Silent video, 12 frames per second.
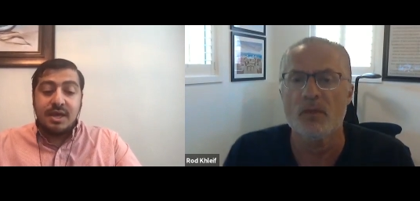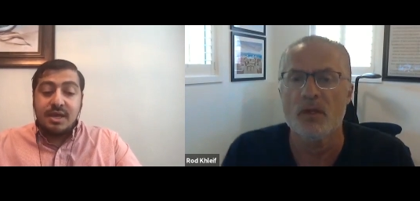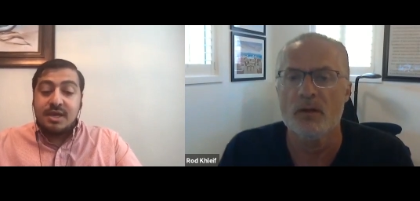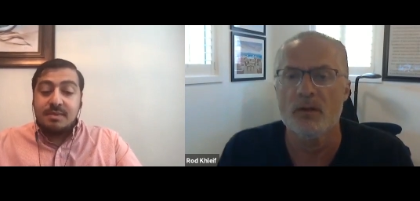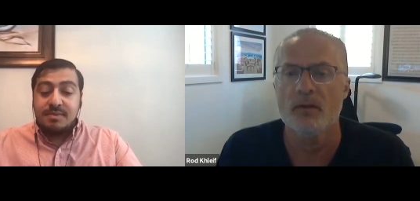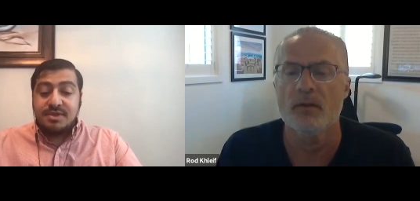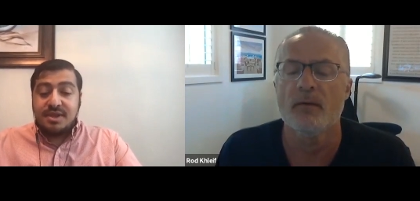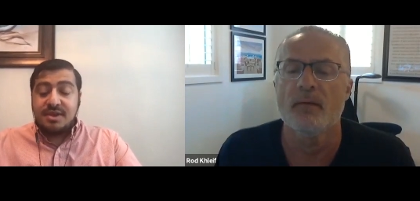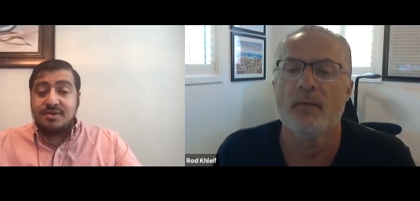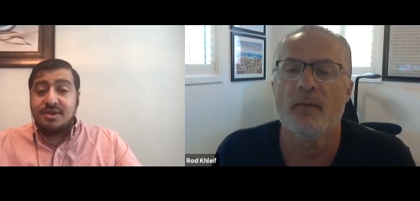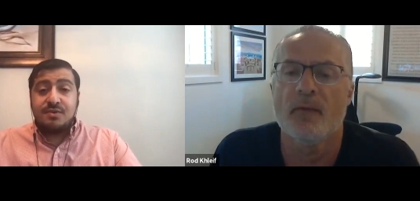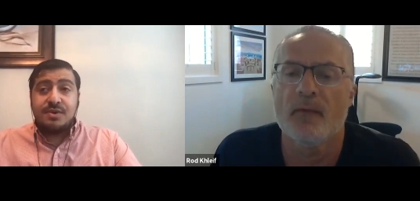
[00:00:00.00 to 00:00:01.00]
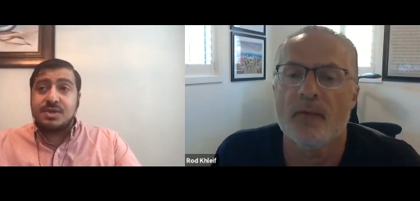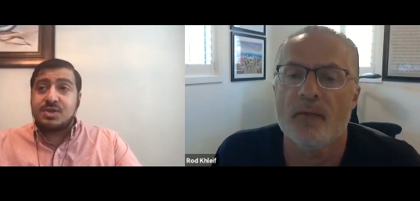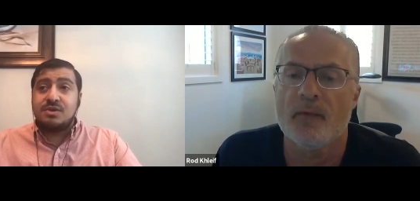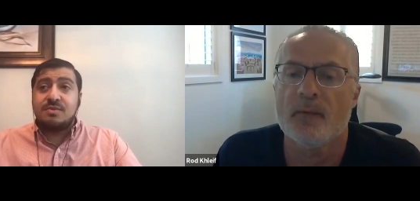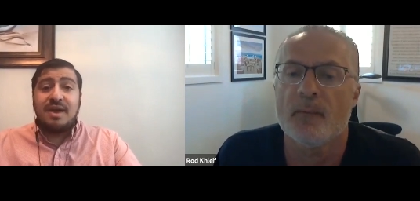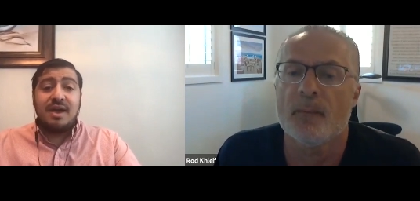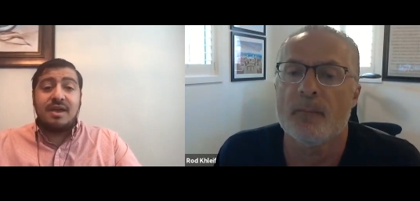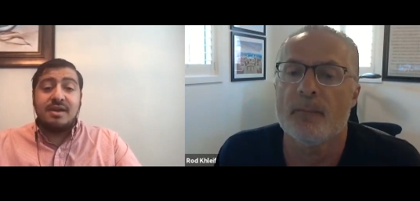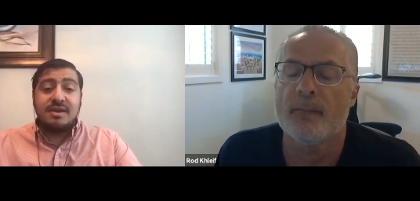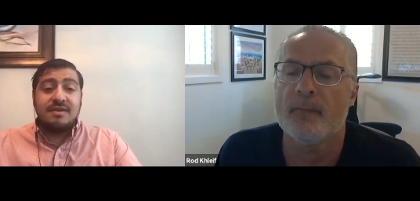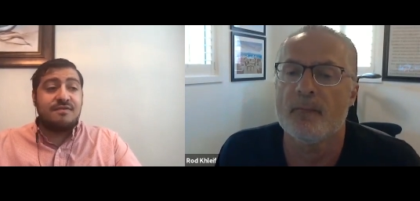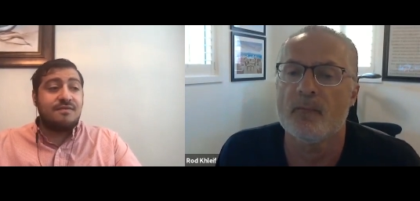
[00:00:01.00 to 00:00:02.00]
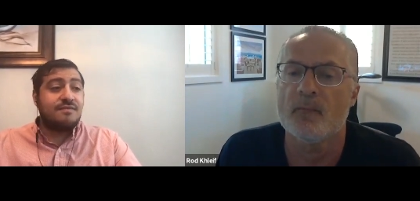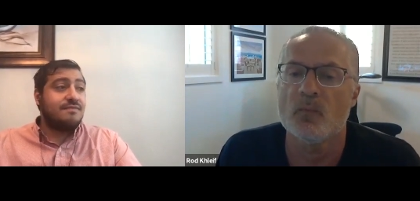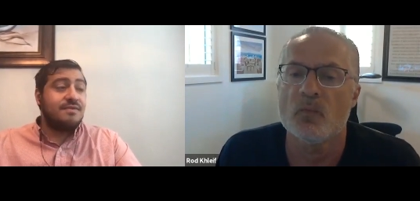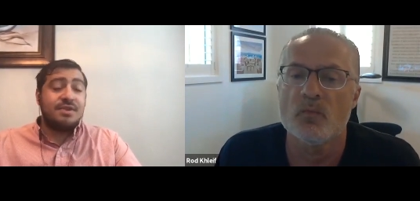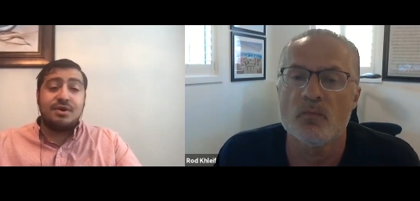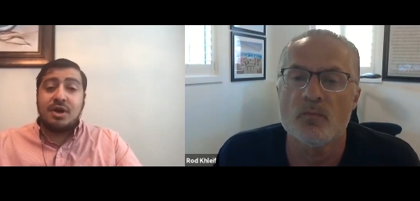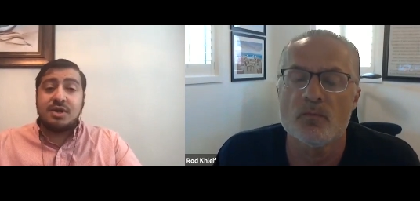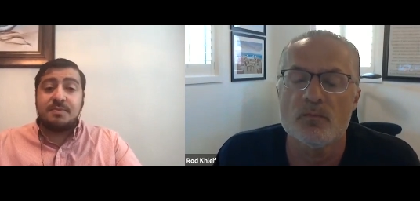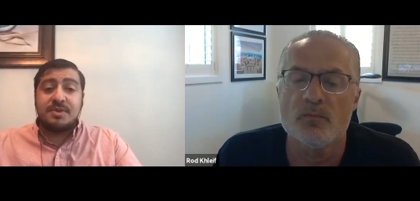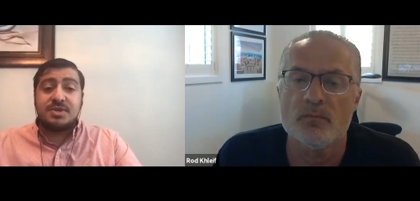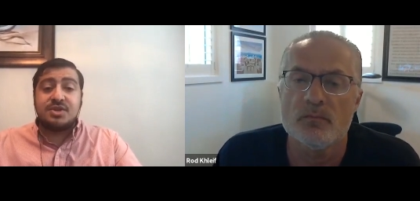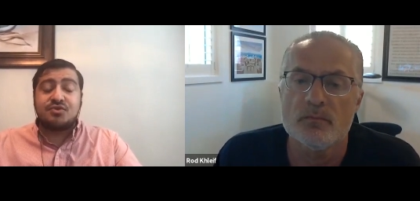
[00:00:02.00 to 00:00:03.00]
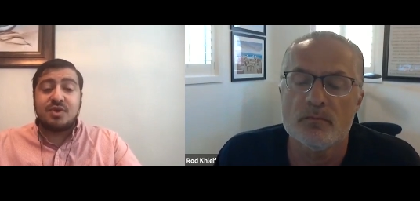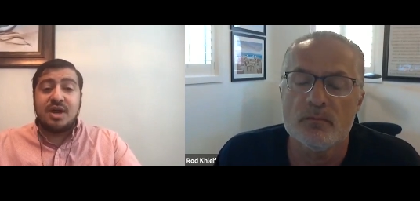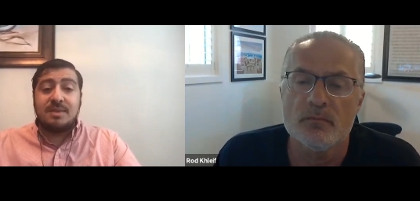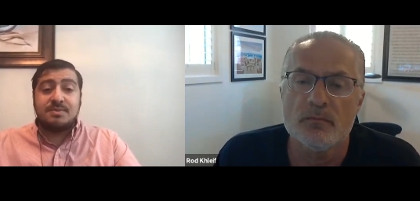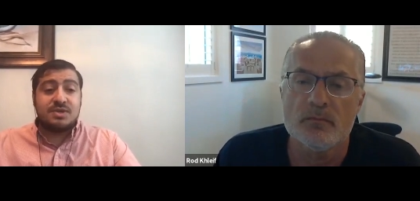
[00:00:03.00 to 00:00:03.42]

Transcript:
Speaker 1: But then, you know, we assume, hey, if you know, occupancy drops,